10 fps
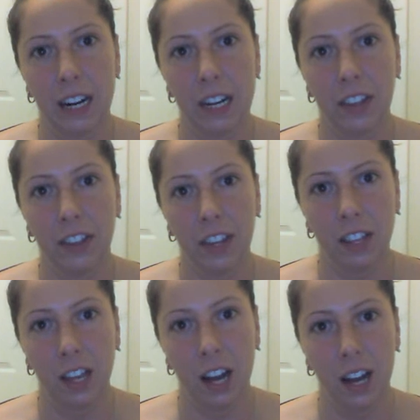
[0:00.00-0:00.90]

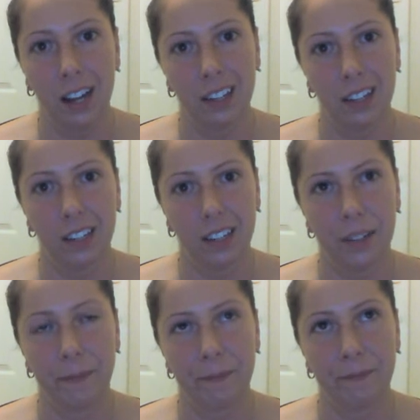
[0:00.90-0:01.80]
anything that,
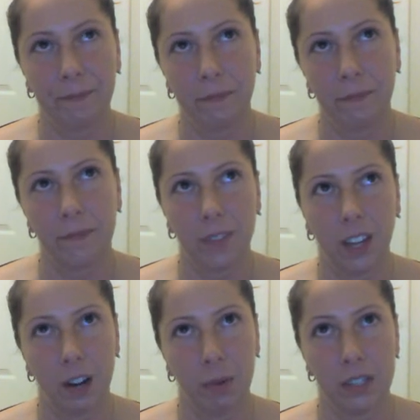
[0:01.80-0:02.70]

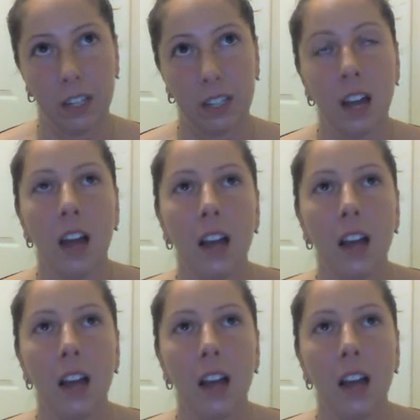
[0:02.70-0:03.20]
how do I want this?